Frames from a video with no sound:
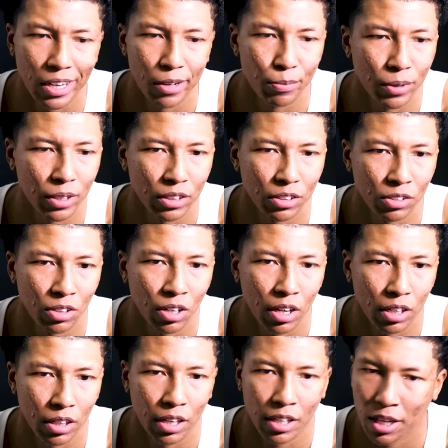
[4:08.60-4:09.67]
love it.
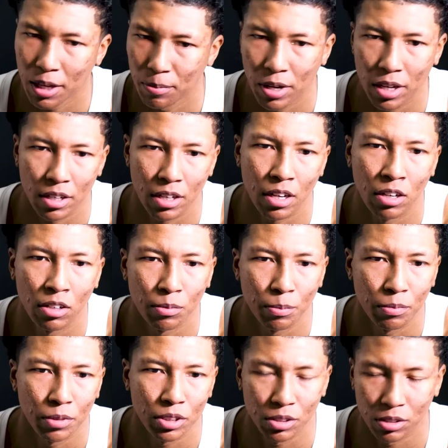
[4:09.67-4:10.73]
Love it, love
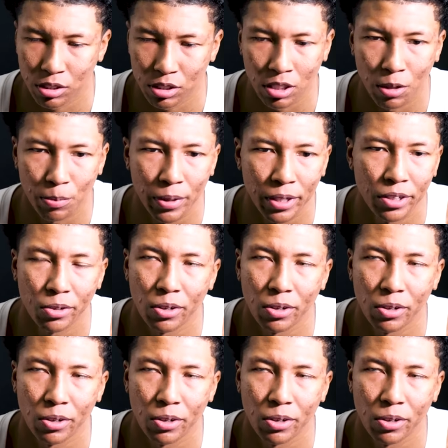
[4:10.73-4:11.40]
it, love it.